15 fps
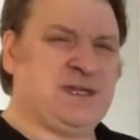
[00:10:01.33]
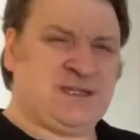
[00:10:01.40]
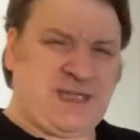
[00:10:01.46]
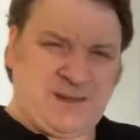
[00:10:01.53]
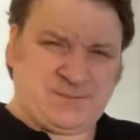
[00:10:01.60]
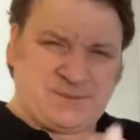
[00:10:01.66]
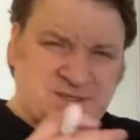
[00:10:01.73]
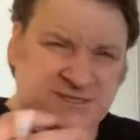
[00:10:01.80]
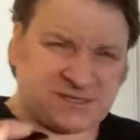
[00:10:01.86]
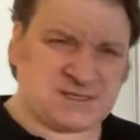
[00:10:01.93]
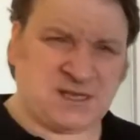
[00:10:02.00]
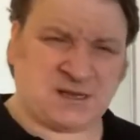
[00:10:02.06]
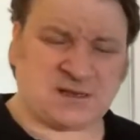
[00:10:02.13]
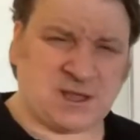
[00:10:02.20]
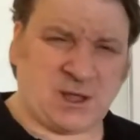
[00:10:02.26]
get him to
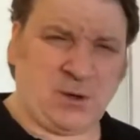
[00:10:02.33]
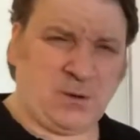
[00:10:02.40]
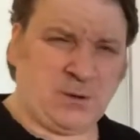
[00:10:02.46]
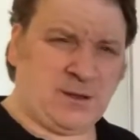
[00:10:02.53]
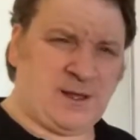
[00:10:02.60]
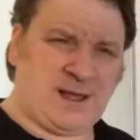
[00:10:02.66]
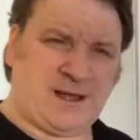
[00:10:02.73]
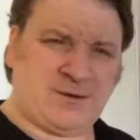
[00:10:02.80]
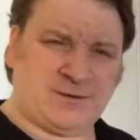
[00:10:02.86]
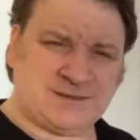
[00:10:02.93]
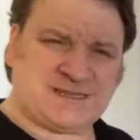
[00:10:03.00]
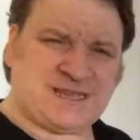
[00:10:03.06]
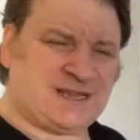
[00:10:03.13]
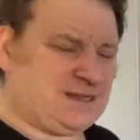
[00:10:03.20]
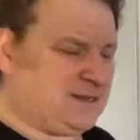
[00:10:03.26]
suck the whole lot out and
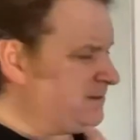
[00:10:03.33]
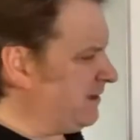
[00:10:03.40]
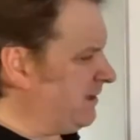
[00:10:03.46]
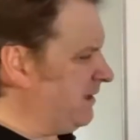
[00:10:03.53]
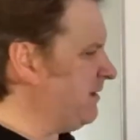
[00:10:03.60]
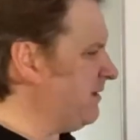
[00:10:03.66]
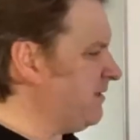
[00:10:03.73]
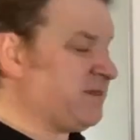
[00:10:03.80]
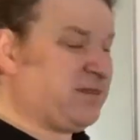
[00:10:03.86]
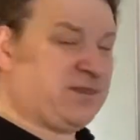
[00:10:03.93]
tell you the uh,